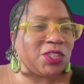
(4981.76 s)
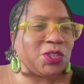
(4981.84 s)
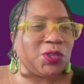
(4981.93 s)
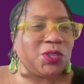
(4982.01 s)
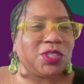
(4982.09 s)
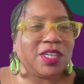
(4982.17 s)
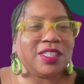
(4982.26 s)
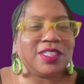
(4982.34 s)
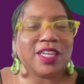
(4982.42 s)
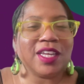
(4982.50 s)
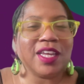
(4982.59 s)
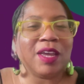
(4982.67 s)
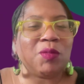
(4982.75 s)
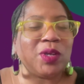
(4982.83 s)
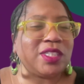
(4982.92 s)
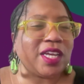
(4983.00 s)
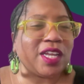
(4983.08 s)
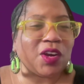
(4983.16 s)
institutions, and
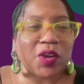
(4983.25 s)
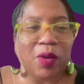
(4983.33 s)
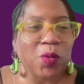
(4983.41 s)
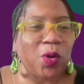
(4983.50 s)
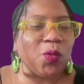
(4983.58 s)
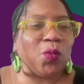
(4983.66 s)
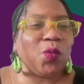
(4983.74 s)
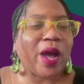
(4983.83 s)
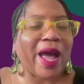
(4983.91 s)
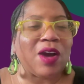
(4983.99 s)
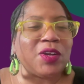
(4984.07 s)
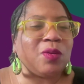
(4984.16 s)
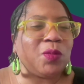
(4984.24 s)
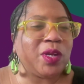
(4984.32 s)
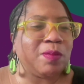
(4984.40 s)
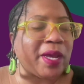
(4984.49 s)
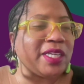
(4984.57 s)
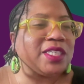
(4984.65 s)
we said, okay, well, how can
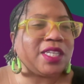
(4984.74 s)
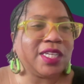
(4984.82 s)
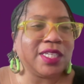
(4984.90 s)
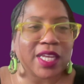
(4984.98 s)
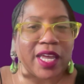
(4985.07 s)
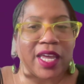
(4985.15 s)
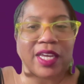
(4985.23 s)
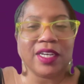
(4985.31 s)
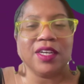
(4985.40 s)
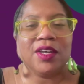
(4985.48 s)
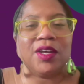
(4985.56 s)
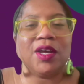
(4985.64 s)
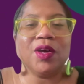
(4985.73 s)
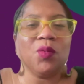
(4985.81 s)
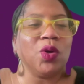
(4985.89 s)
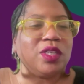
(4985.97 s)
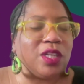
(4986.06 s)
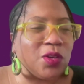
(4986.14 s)
we basically take
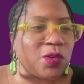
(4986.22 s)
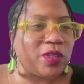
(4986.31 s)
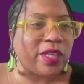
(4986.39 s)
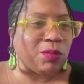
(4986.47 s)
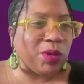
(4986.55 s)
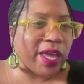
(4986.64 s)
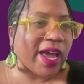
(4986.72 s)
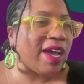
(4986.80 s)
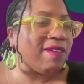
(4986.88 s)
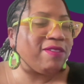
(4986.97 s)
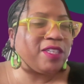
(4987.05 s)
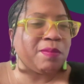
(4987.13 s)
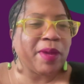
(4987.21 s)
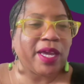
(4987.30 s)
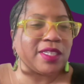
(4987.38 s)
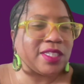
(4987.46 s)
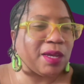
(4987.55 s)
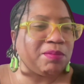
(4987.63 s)
what little that we have to
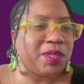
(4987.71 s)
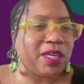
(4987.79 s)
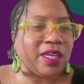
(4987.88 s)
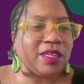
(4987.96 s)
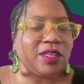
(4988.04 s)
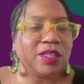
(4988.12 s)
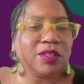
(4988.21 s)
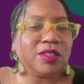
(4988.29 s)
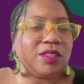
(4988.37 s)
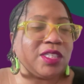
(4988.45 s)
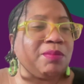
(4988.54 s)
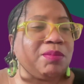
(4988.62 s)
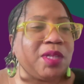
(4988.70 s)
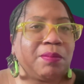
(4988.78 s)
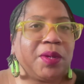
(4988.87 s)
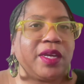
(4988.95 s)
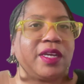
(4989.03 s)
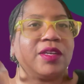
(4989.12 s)
make something
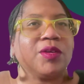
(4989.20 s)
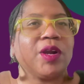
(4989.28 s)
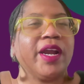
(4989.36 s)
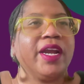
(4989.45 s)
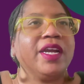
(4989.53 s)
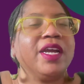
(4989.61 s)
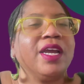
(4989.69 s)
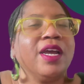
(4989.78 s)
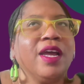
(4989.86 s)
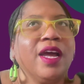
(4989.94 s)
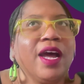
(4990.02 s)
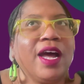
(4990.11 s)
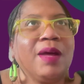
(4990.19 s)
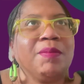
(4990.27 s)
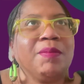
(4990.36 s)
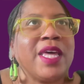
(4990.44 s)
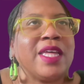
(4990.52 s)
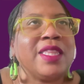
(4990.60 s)
big, right?
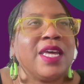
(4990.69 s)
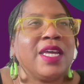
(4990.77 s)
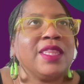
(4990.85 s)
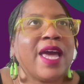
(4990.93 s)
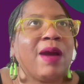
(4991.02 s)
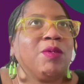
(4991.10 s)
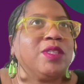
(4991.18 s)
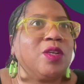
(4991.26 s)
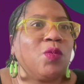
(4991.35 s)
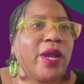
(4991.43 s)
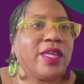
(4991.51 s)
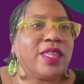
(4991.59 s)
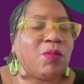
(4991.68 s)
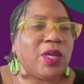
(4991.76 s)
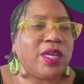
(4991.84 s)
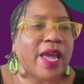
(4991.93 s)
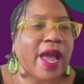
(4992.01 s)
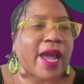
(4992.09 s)
And that was the way that
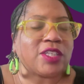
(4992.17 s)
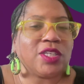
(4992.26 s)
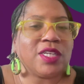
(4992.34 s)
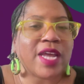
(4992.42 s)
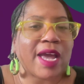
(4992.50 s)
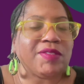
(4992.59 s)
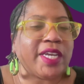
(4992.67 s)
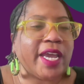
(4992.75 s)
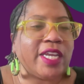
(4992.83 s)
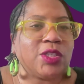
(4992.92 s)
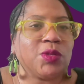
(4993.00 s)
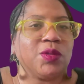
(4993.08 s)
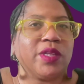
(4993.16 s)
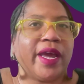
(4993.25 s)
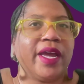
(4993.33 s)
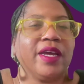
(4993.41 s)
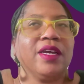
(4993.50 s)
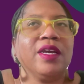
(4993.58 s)
we actually navigated through
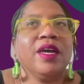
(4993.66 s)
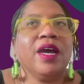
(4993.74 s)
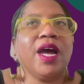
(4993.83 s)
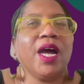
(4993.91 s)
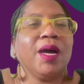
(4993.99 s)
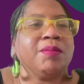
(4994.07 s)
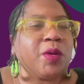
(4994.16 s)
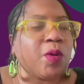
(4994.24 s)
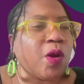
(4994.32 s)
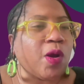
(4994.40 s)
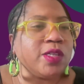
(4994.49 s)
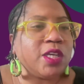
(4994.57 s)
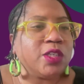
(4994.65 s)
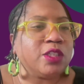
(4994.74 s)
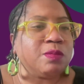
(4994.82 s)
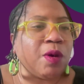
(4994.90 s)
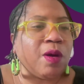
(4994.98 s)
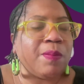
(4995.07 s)
that. There were also
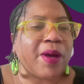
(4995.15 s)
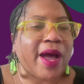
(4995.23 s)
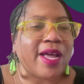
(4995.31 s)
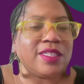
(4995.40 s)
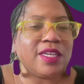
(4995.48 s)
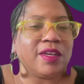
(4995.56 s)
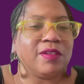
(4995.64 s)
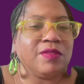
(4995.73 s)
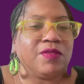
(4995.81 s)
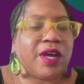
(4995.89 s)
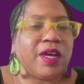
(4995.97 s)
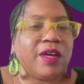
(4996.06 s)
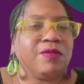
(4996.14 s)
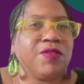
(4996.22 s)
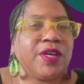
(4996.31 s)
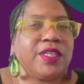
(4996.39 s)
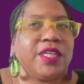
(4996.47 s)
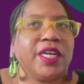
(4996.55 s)
small pots of
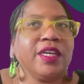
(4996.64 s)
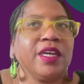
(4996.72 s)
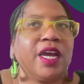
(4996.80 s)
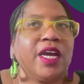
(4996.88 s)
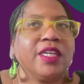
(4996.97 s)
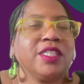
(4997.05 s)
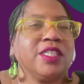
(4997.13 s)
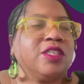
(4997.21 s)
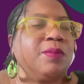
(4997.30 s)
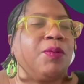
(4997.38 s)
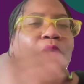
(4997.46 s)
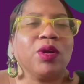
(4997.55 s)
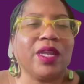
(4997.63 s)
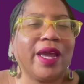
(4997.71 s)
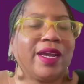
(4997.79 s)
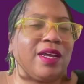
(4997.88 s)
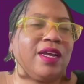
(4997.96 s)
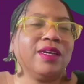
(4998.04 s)
funding to support
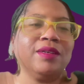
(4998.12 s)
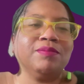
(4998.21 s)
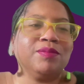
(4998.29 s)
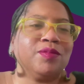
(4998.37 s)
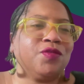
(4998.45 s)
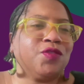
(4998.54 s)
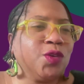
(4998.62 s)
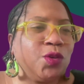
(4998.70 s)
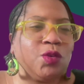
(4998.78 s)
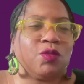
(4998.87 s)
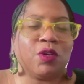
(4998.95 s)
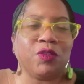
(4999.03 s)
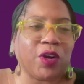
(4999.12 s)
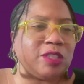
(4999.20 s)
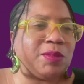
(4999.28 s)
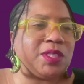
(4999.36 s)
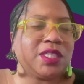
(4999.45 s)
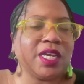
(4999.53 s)
like food,
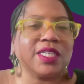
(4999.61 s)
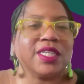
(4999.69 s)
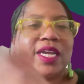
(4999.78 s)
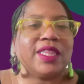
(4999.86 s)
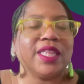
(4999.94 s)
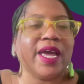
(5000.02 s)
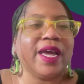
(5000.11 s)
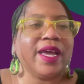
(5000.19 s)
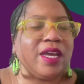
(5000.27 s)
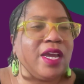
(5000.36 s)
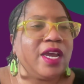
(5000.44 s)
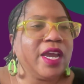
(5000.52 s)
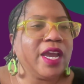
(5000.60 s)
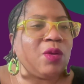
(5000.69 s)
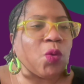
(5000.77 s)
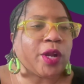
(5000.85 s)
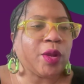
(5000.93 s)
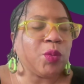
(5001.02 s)
refreshments, things like that,
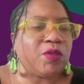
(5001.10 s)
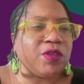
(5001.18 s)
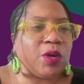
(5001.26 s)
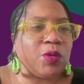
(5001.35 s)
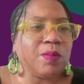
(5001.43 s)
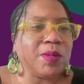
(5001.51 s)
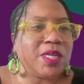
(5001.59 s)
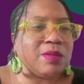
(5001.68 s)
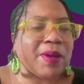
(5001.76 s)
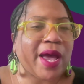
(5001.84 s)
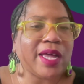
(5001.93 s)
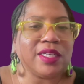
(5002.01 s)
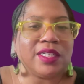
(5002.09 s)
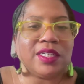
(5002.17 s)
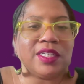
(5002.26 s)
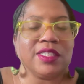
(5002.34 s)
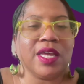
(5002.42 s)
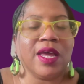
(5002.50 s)
and working with local
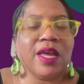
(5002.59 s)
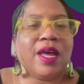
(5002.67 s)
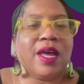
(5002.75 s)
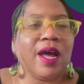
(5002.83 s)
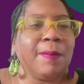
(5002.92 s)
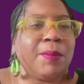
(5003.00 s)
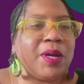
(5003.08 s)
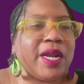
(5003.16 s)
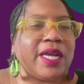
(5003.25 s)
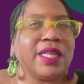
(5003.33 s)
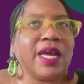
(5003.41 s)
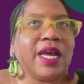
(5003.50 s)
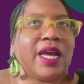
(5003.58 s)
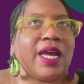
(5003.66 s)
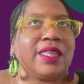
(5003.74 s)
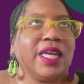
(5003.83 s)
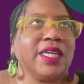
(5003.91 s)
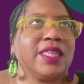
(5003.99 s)
municipalities. But
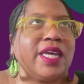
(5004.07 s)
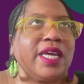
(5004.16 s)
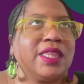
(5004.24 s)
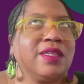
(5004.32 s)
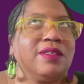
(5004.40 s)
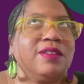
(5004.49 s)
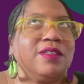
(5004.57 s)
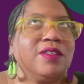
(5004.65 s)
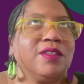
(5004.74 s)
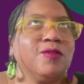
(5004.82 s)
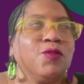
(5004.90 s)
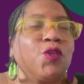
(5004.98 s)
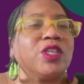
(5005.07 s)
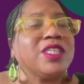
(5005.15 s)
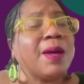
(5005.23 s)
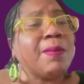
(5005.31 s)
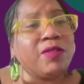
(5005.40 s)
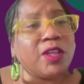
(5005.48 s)
I think that for
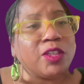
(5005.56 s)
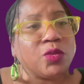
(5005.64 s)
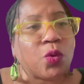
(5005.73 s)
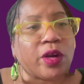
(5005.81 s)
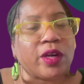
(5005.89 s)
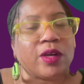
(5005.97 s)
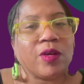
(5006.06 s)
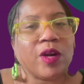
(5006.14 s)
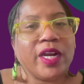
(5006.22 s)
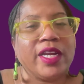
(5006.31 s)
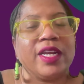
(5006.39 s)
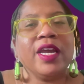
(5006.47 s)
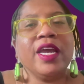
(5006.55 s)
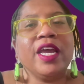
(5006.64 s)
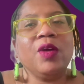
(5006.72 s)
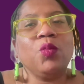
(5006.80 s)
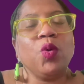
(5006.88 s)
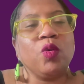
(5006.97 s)
some of this work, right,
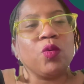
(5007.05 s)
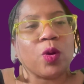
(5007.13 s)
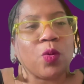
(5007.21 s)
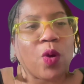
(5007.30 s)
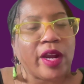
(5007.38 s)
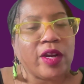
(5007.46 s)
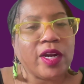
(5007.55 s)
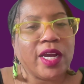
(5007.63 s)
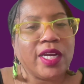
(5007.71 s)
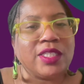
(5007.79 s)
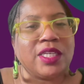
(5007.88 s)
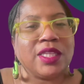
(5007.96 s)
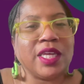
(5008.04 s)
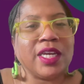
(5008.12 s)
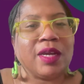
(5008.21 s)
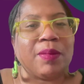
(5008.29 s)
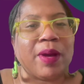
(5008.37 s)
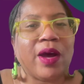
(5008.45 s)
it will require us to
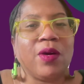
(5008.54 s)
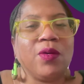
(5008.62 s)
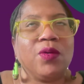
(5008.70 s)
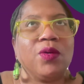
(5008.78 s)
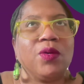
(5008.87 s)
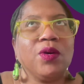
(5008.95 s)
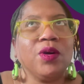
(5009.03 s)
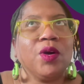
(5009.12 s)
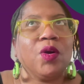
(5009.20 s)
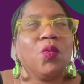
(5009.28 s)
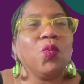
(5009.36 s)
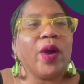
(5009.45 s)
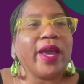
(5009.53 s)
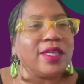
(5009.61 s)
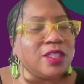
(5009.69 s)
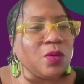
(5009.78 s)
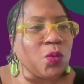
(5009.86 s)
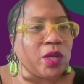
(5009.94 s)
think about
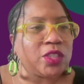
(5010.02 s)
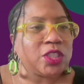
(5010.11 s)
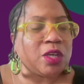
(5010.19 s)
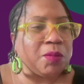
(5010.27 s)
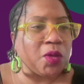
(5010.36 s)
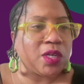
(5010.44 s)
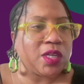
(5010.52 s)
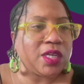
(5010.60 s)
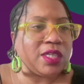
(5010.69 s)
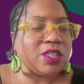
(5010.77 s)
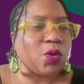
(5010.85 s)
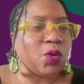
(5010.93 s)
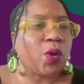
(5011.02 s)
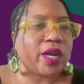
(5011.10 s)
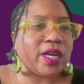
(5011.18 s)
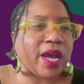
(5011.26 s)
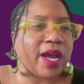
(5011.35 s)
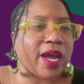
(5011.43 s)
ways in which communities
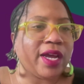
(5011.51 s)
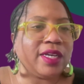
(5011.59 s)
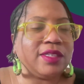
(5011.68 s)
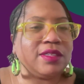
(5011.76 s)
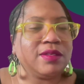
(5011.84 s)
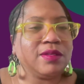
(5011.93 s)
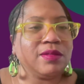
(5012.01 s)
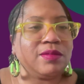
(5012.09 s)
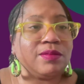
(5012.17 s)
organized,